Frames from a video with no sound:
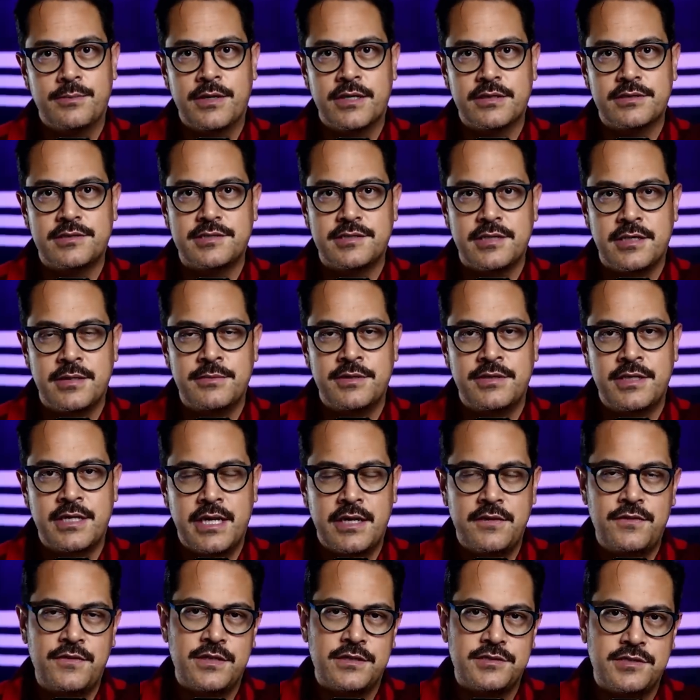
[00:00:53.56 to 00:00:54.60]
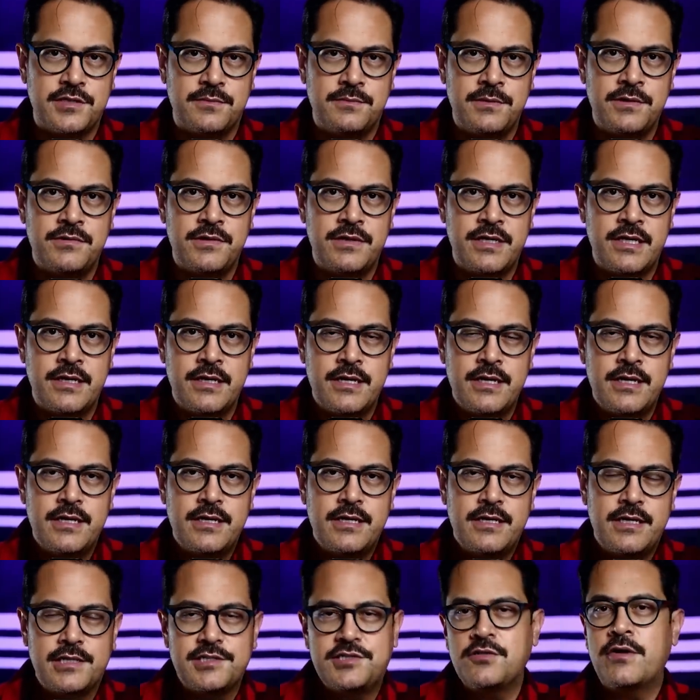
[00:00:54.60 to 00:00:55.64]
amongst some in the atheist community
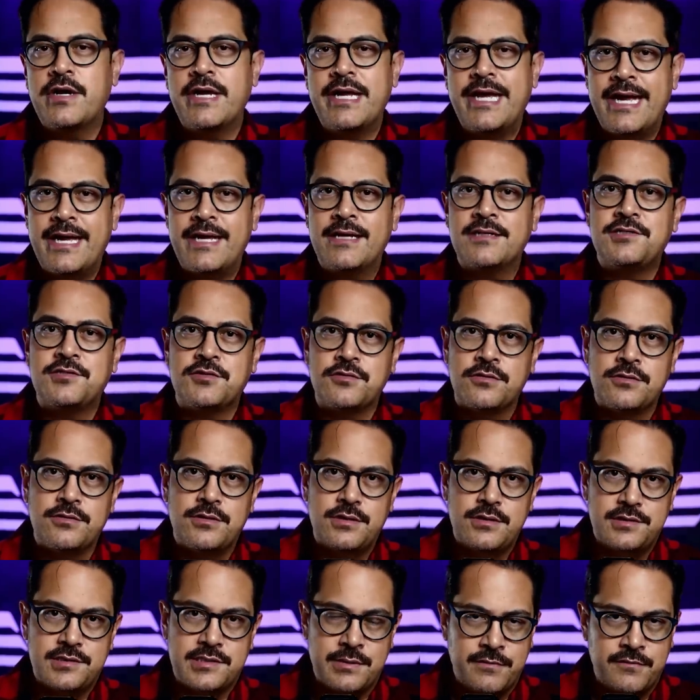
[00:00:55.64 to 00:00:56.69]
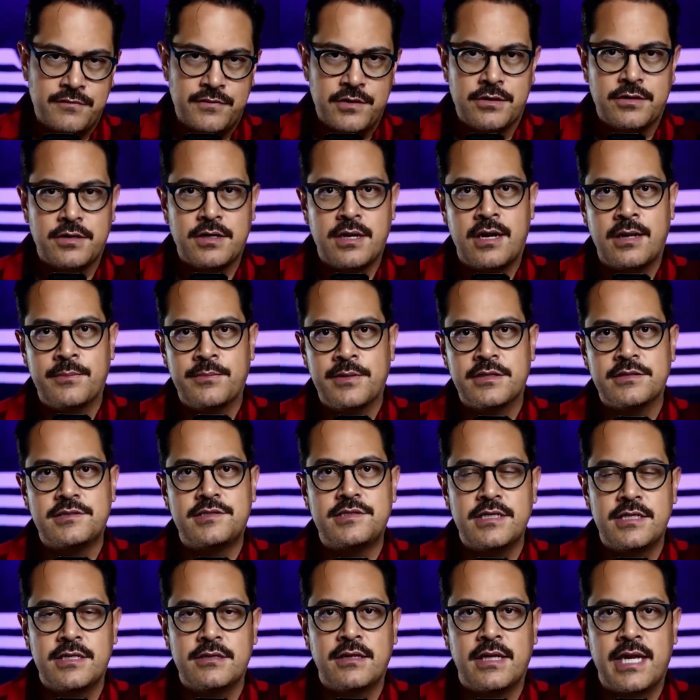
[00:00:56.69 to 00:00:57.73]
and so I answered some of their
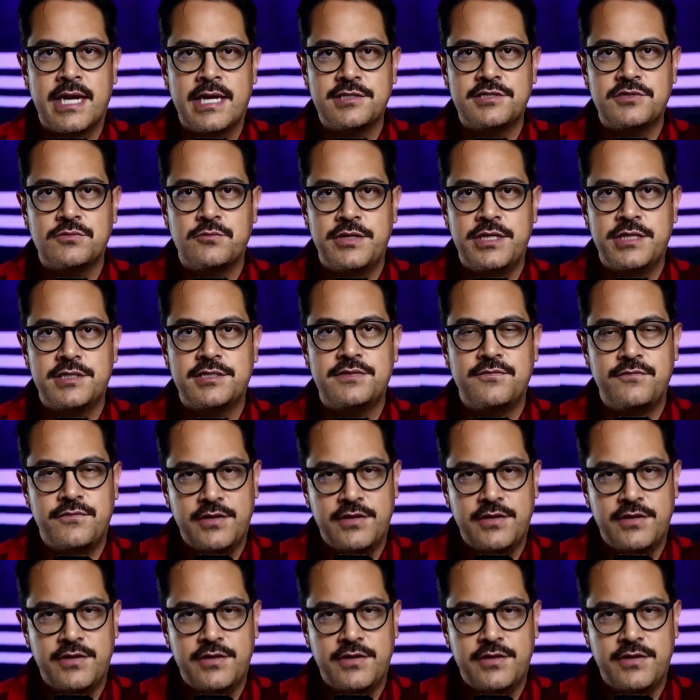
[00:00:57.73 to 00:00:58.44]
comments in last week's